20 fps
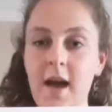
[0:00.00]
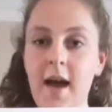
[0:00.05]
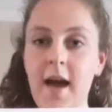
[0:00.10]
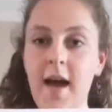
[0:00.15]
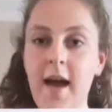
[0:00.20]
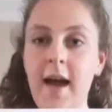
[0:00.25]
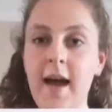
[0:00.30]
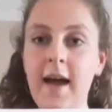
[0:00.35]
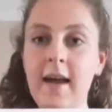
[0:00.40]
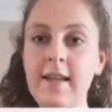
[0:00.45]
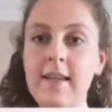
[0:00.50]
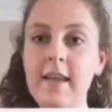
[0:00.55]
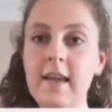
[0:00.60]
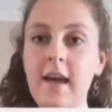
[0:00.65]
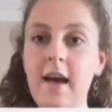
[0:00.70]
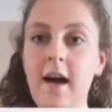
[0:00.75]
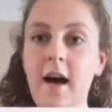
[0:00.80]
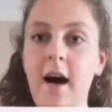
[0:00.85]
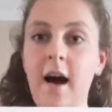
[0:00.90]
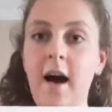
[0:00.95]
and
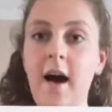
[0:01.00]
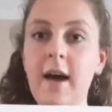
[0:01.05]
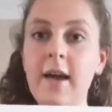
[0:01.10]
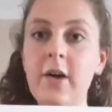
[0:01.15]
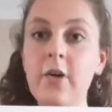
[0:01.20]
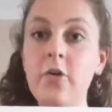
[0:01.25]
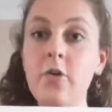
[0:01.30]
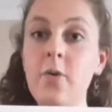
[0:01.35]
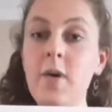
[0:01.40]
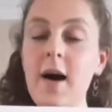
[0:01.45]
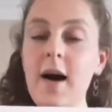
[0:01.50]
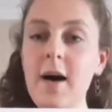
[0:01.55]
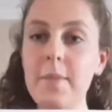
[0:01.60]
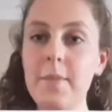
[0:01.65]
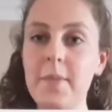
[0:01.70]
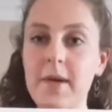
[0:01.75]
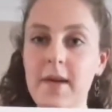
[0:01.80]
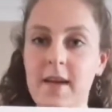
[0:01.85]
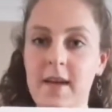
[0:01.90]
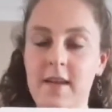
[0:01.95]
I grew
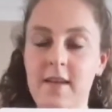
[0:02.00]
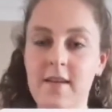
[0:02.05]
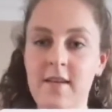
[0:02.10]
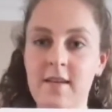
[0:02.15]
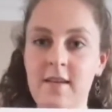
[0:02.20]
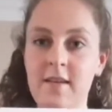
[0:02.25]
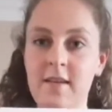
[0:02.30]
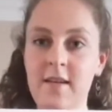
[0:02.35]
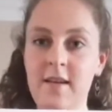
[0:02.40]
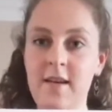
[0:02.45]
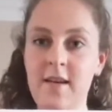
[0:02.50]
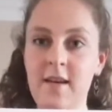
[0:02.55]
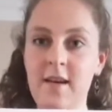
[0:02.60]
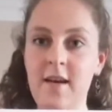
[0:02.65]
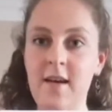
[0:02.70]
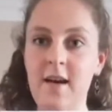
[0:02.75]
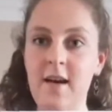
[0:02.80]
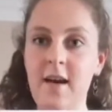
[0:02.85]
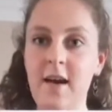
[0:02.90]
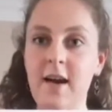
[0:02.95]
up in.
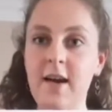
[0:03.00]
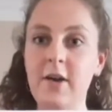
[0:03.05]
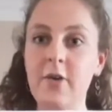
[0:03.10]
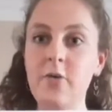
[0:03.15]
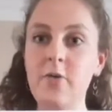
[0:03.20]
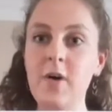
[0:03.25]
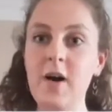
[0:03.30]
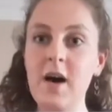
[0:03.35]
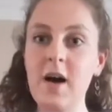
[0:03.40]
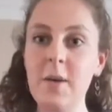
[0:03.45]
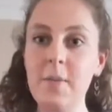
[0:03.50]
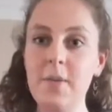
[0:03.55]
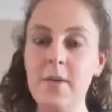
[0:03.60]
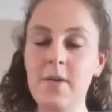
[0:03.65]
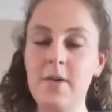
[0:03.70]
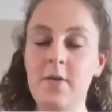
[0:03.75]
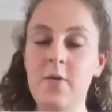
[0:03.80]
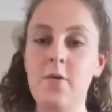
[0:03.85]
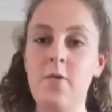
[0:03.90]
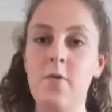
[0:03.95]
I grew up,
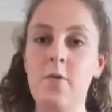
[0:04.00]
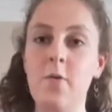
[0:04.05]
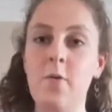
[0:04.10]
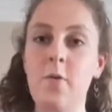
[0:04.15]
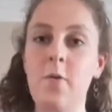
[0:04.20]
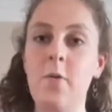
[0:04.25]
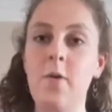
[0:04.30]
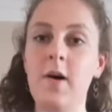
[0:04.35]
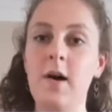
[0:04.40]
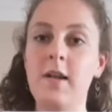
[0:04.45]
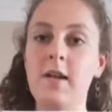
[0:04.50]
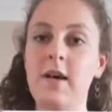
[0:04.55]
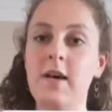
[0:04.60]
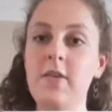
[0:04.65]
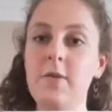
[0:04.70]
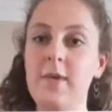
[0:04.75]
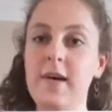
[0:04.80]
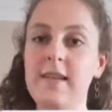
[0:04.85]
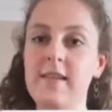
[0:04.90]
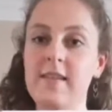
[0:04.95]
or another
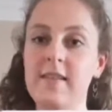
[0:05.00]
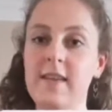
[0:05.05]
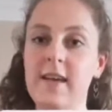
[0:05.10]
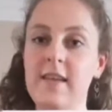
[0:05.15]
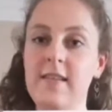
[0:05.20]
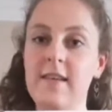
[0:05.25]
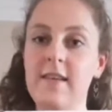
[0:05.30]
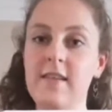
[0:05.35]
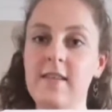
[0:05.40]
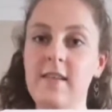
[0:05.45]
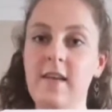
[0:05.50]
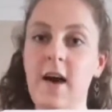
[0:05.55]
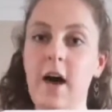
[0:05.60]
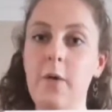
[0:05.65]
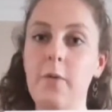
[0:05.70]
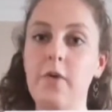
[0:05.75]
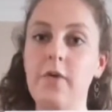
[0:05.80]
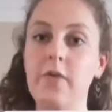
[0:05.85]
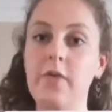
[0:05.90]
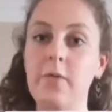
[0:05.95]
way to say this, I
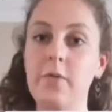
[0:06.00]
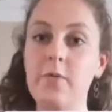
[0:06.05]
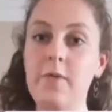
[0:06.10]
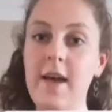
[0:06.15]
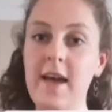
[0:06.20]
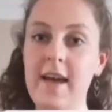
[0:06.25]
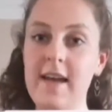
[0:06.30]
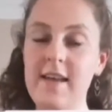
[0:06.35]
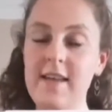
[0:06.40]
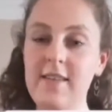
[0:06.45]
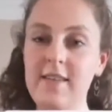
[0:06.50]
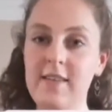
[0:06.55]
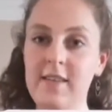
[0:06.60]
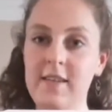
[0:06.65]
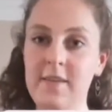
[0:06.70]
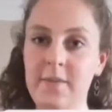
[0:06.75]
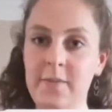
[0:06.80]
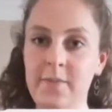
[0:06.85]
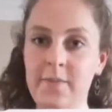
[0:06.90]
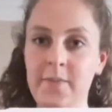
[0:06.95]
was raised,
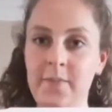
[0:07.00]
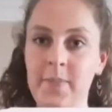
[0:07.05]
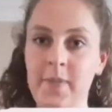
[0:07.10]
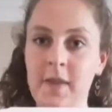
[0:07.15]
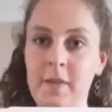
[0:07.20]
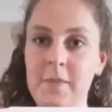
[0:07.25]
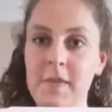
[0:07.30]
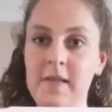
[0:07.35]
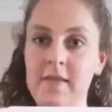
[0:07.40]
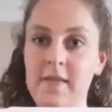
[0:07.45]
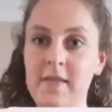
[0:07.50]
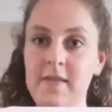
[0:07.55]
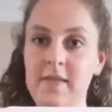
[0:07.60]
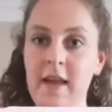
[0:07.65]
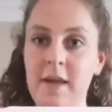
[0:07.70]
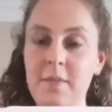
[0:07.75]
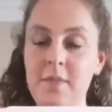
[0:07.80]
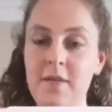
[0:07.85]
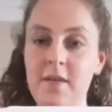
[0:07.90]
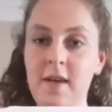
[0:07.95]
means the
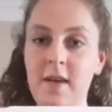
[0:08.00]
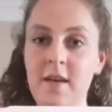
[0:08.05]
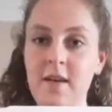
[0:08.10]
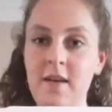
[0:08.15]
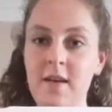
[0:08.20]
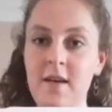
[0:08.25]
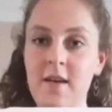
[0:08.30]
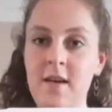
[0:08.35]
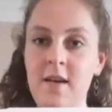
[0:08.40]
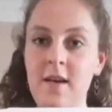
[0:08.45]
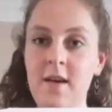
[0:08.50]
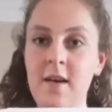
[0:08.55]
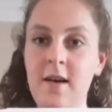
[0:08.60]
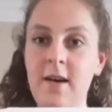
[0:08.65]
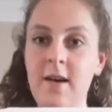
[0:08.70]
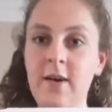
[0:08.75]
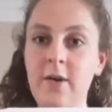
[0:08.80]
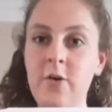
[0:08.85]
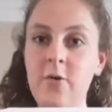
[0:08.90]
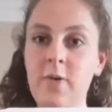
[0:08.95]
same thing.
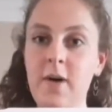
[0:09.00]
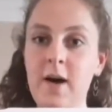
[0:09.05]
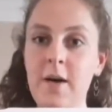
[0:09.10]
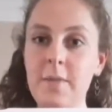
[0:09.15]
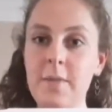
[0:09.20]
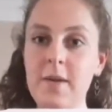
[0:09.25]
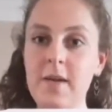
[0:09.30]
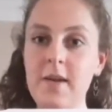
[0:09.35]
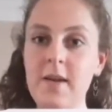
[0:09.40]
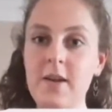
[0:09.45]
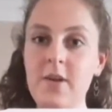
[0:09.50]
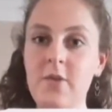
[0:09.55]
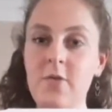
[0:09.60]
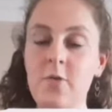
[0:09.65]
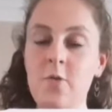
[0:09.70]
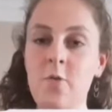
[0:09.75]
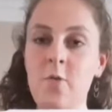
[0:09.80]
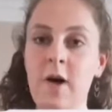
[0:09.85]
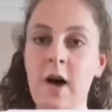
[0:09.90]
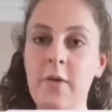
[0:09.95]
I grew up in,
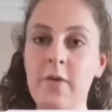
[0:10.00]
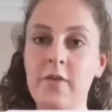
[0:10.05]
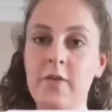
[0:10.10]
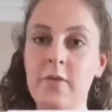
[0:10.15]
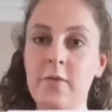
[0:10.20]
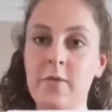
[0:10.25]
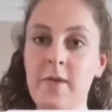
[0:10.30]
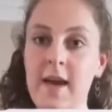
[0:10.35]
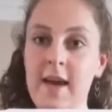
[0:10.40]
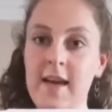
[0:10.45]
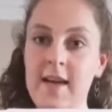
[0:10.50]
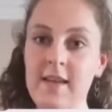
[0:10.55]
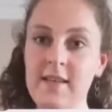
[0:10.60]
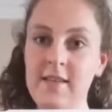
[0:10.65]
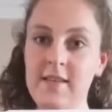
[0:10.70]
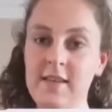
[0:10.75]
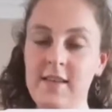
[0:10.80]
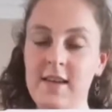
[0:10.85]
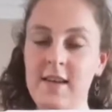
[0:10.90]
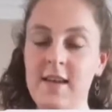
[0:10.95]
or I was
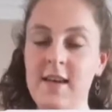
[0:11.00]
raised.